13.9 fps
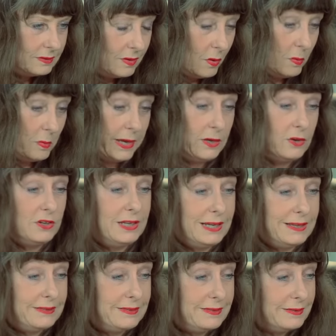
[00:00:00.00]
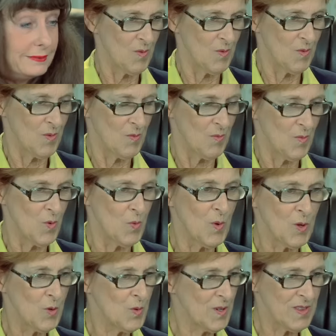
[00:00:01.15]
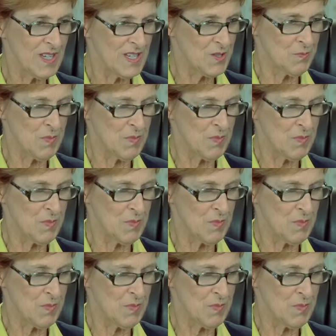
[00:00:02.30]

Oh my goodness. Well, who are these